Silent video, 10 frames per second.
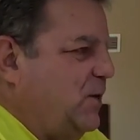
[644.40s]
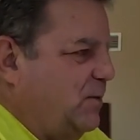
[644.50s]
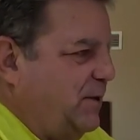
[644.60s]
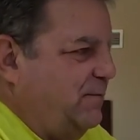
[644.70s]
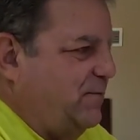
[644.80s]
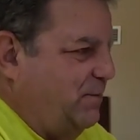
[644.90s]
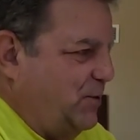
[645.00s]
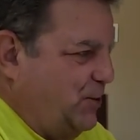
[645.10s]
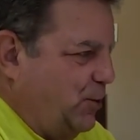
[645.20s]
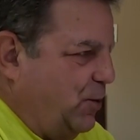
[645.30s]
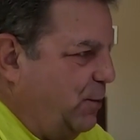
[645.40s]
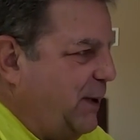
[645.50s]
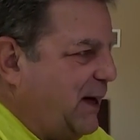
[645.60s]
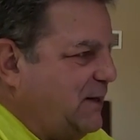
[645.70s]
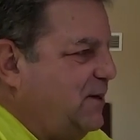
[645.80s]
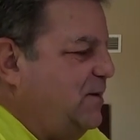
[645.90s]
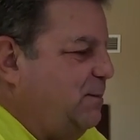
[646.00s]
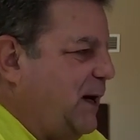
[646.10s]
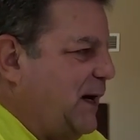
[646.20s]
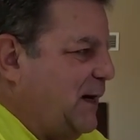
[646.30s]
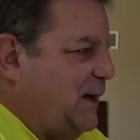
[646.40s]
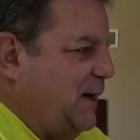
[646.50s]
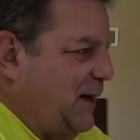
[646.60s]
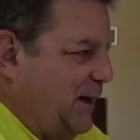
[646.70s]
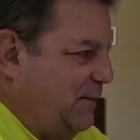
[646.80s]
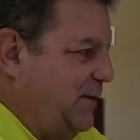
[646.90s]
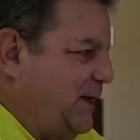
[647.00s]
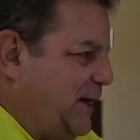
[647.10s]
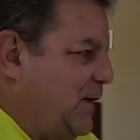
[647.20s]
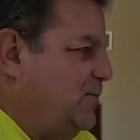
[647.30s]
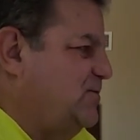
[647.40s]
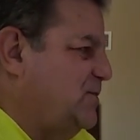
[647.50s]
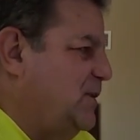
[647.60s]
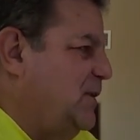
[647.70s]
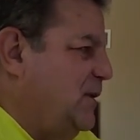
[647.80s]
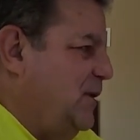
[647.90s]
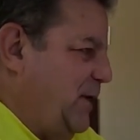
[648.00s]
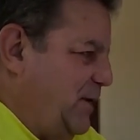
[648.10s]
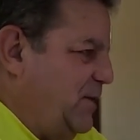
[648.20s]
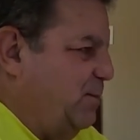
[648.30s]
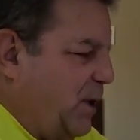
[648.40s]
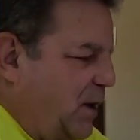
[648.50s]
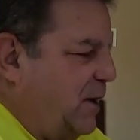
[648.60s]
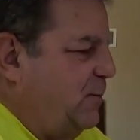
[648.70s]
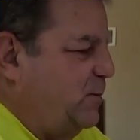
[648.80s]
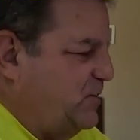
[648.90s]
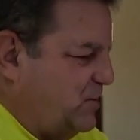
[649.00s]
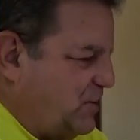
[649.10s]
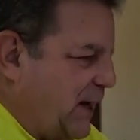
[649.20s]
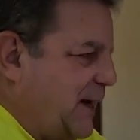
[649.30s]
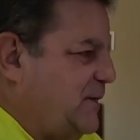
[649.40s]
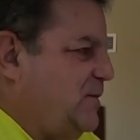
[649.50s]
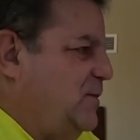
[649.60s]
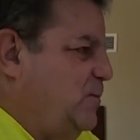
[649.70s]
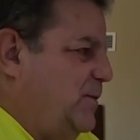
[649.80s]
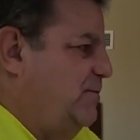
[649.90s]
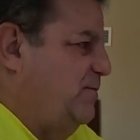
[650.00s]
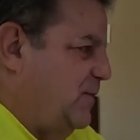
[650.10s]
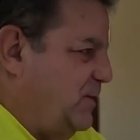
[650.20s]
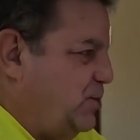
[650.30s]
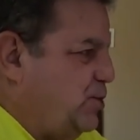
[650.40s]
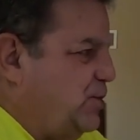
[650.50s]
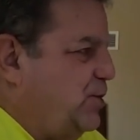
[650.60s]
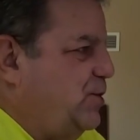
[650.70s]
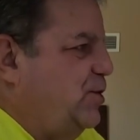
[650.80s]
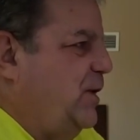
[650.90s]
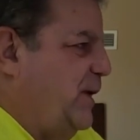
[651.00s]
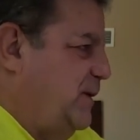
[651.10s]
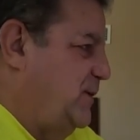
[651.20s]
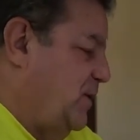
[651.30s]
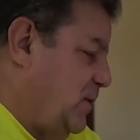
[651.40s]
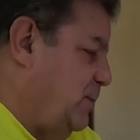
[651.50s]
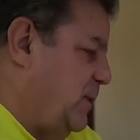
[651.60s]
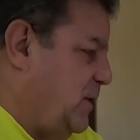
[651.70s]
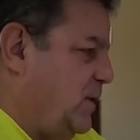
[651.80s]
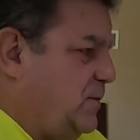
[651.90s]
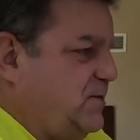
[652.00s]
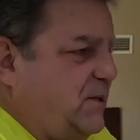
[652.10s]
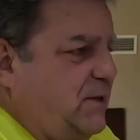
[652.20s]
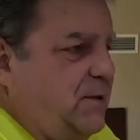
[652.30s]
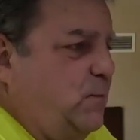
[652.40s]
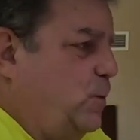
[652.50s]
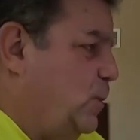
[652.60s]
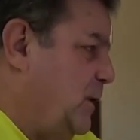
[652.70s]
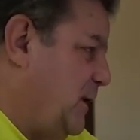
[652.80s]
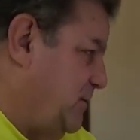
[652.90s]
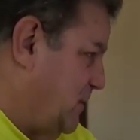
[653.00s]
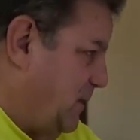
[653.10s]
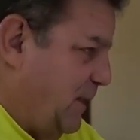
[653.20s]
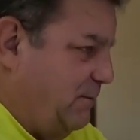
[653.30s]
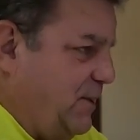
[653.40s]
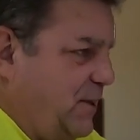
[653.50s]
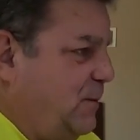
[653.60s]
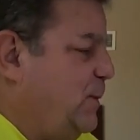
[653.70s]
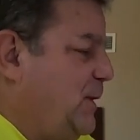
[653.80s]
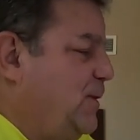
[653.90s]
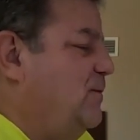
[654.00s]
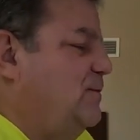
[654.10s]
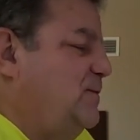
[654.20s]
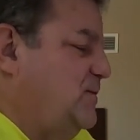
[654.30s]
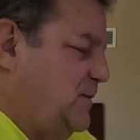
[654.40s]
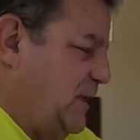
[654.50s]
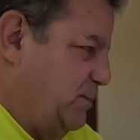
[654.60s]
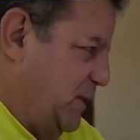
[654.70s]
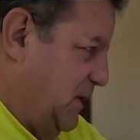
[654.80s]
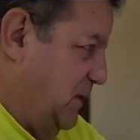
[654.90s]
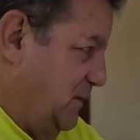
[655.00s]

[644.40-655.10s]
going from the door back to the back, and everything else in the barn was stacked with furniture and car parts and whatever. Everything we owned was in that barn.